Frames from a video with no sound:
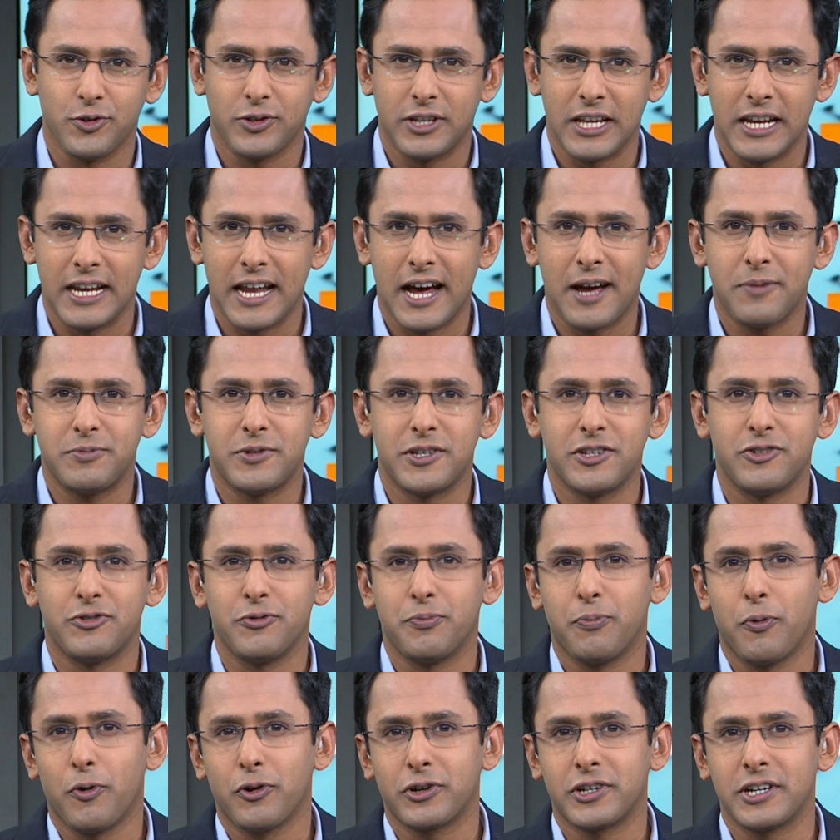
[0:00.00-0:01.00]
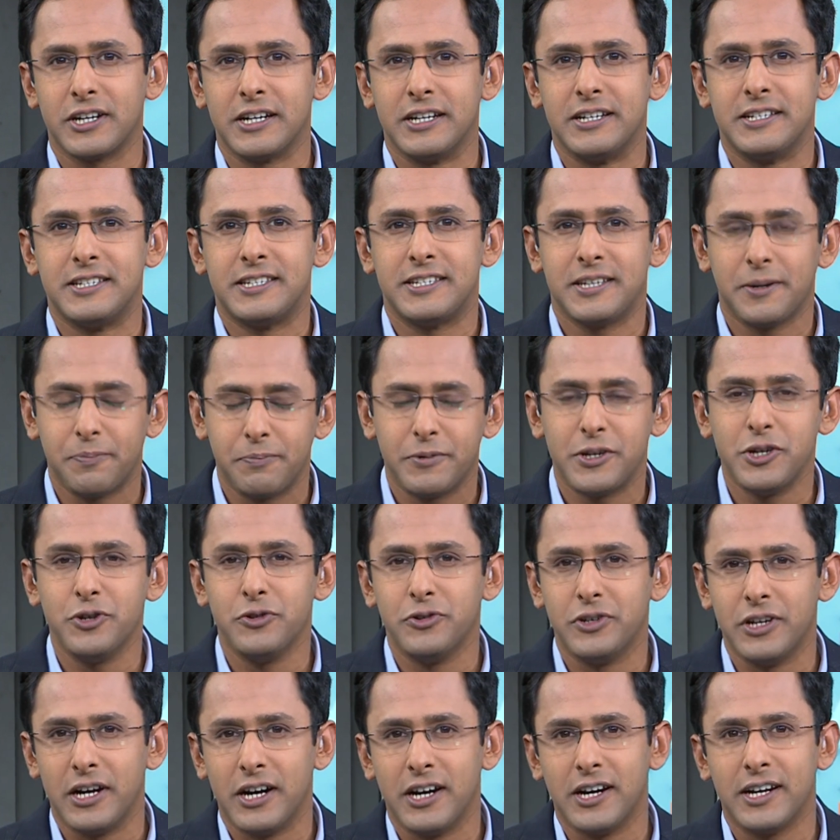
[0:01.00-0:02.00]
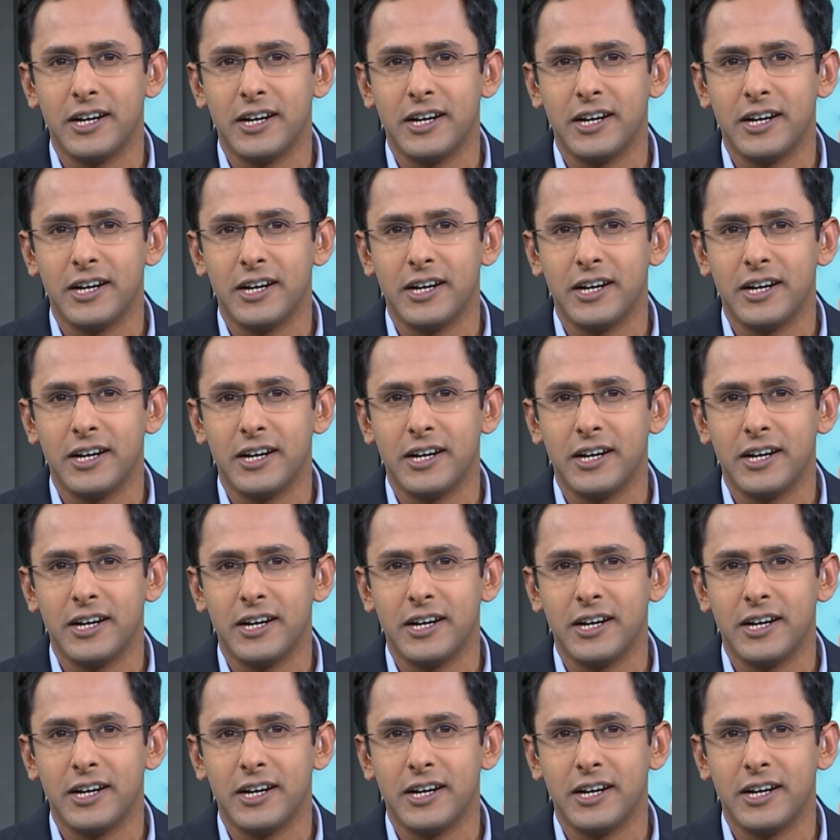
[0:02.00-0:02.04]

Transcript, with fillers: Jyothy Labs has reported subdued